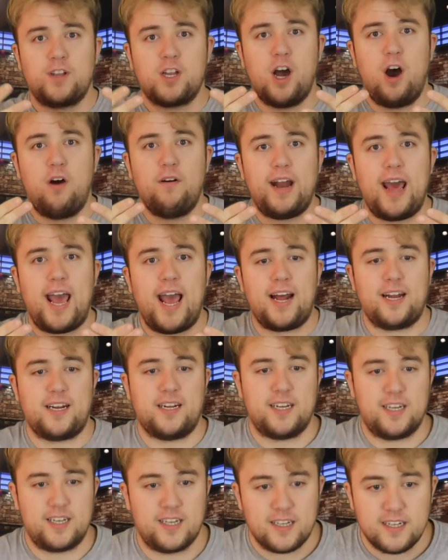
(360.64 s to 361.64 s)
Throwing at
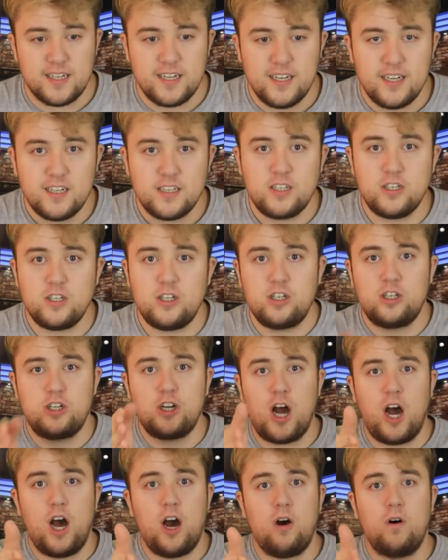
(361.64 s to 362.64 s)
it to
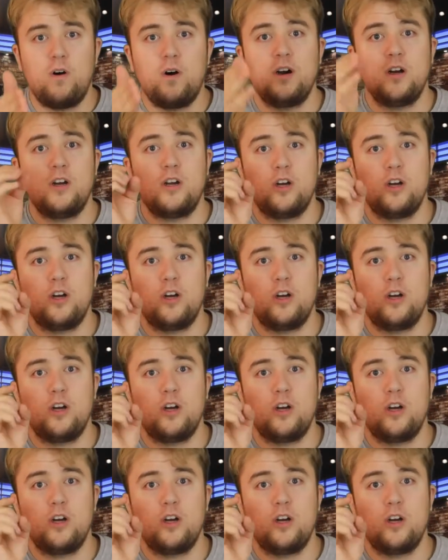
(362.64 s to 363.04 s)
show